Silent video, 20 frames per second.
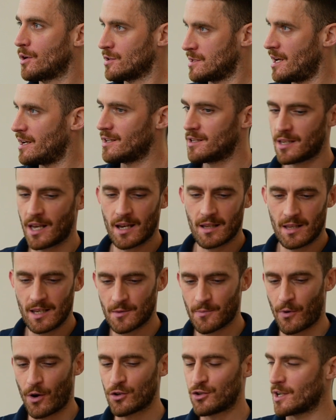Because like you say,
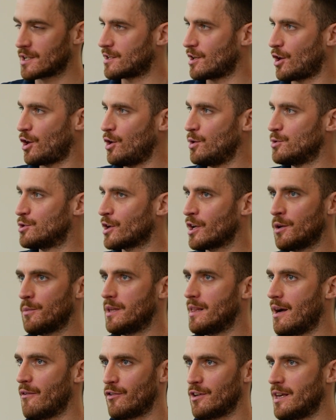these projects are huge. You're going to
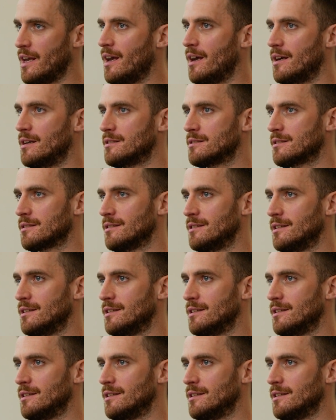be there for years.